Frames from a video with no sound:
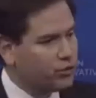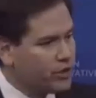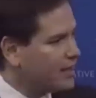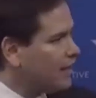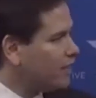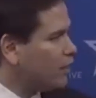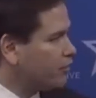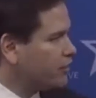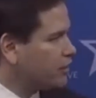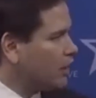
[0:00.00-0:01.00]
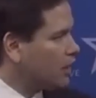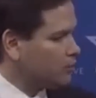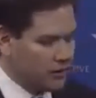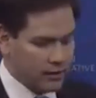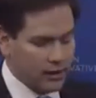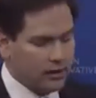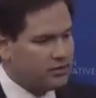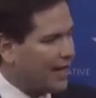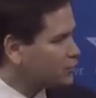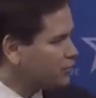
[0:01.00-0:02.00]
is we need to have a healthy economy.
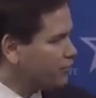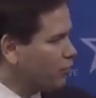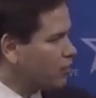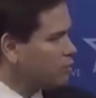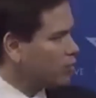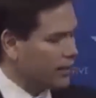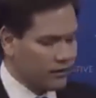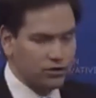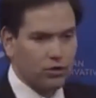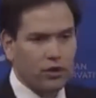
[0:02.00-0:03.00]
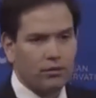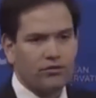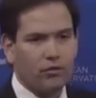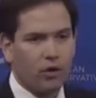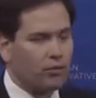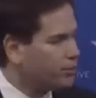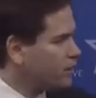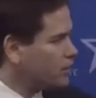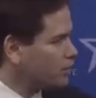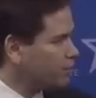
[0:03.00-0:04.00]
Tax reform, regulatory reform,
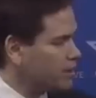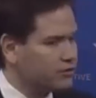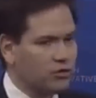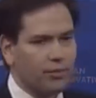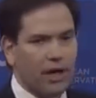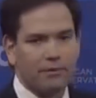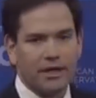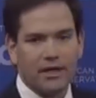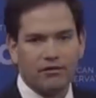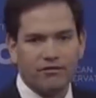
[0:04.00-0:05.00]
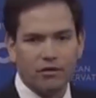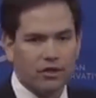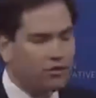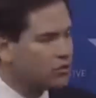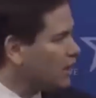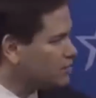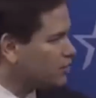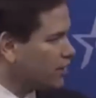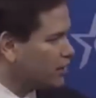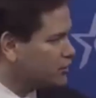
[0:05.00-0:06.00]
repeal and replace Obamacare, fully utilize
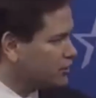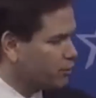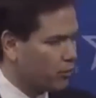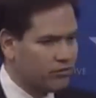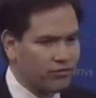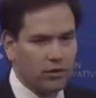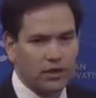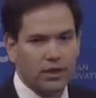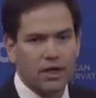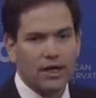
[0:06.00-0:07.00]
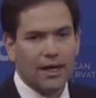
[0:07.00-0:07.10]
our energy portfolio,